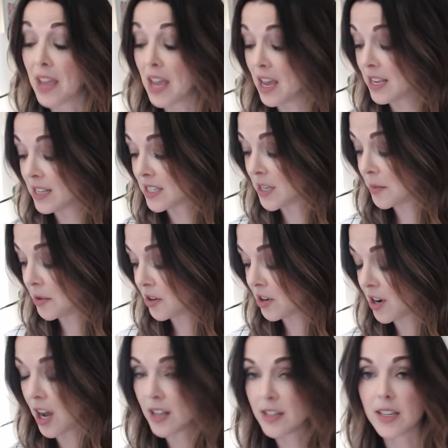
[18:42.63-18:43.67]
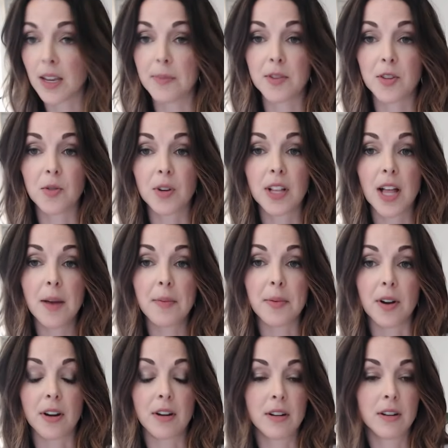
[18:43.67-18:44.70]
Similar concept to a
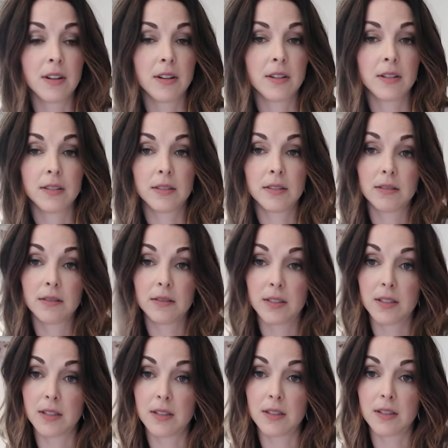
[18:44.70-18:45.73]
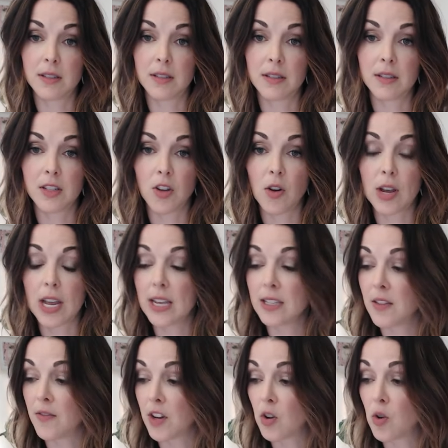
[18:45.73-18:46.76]
clapper. So I guess
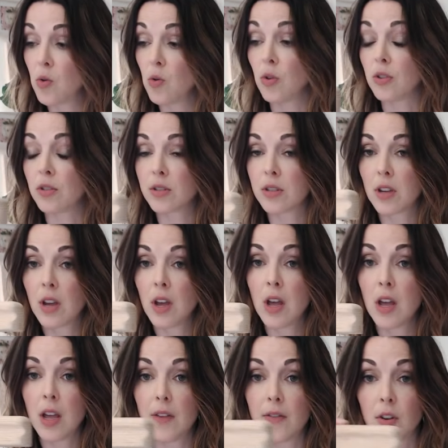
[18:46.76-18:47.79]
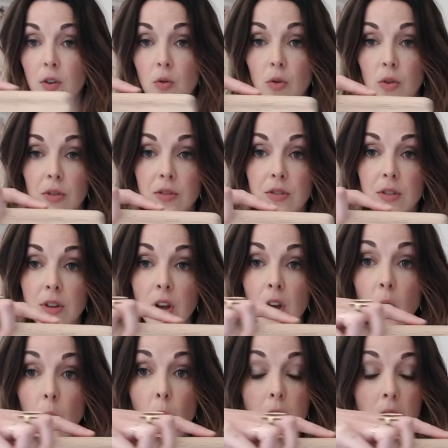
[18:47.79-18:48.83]
if it cools,
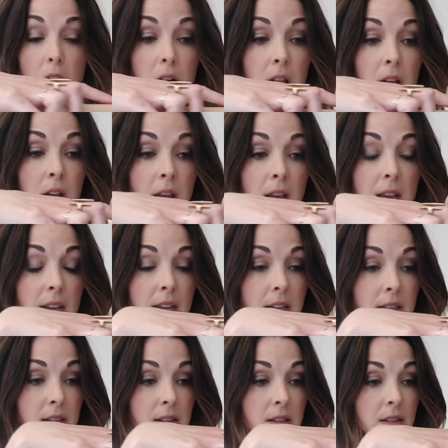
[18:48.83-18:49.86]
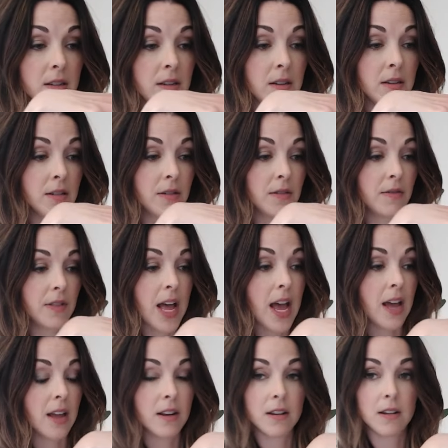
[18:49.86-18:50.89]
while it's
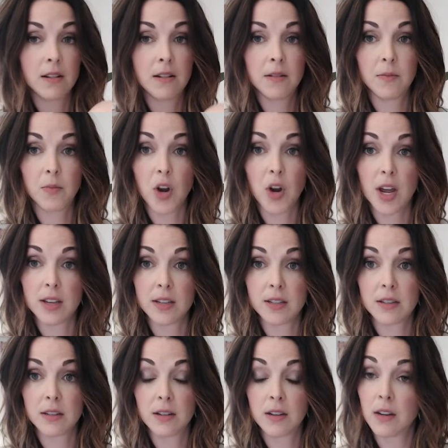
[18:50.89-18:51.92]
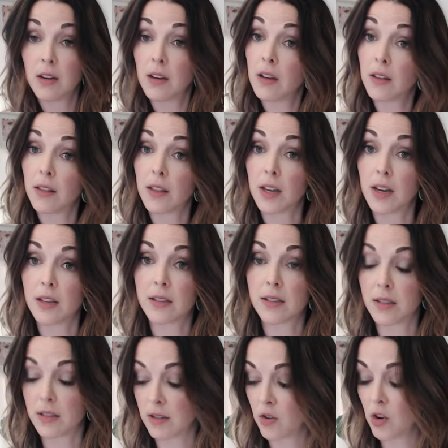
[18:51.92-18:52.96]
flat, pressed, then
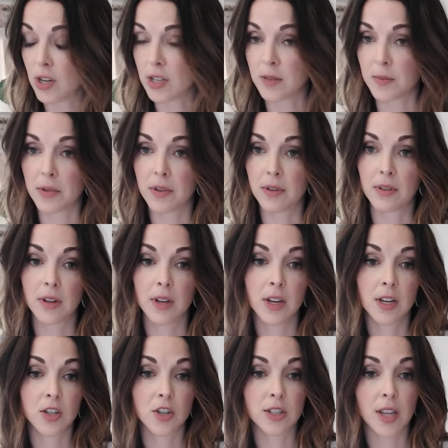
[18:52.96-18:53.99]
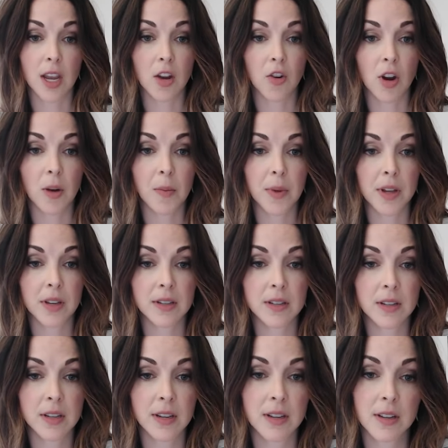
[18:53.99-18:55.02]
it's crisp, just like
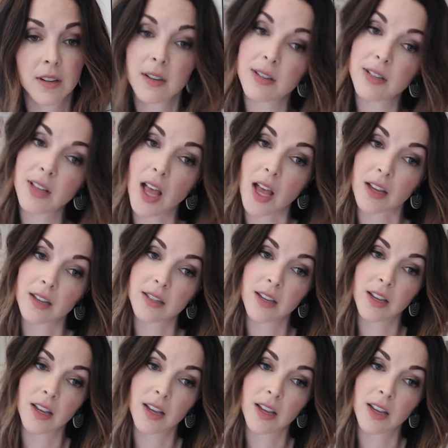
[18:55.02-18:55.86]
Grandpa's slacks.